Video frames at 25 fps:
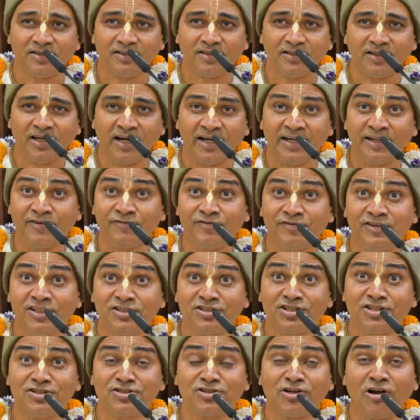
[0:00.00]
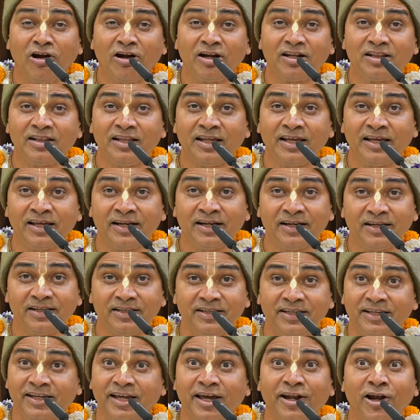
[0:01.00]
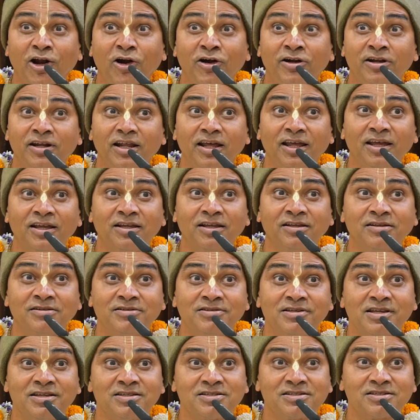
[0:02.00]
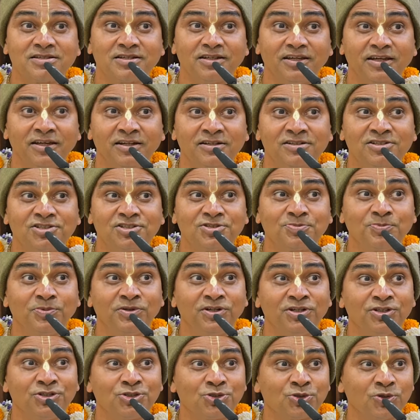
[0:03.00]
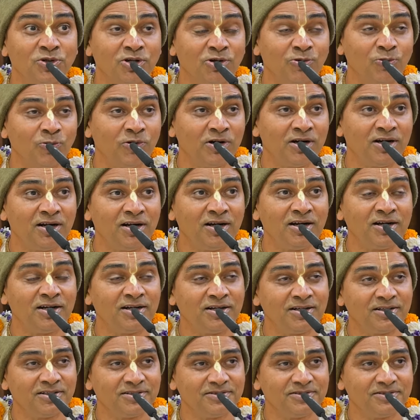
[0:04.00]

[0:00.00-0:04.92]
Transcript: And if this is not there, he cannot exist in spiritual world.